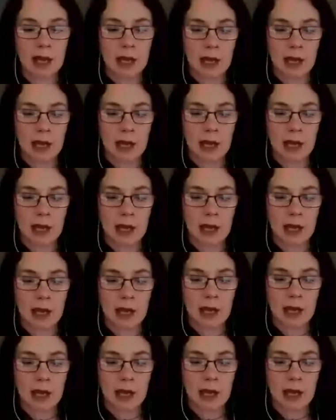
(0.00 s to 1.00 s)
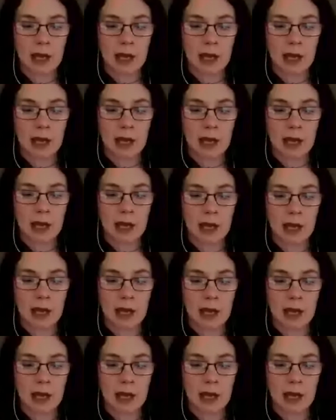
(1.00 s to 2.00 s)
But what we've done
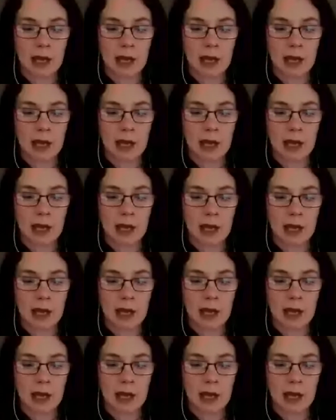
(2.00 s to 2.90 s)
recently is we've taken that one